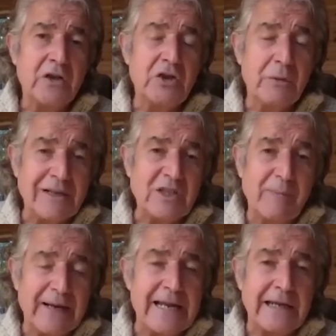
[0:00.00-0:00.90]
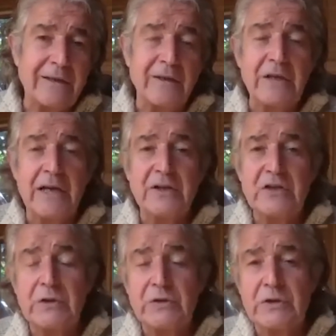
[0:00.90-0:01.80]
to explain
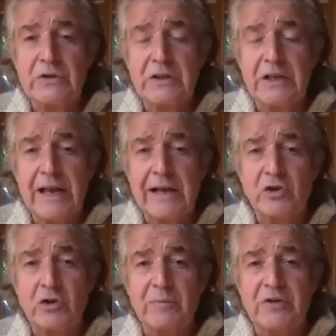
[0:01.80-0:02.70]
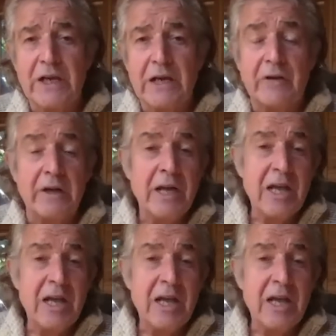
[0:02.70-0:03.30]
to the casual observer.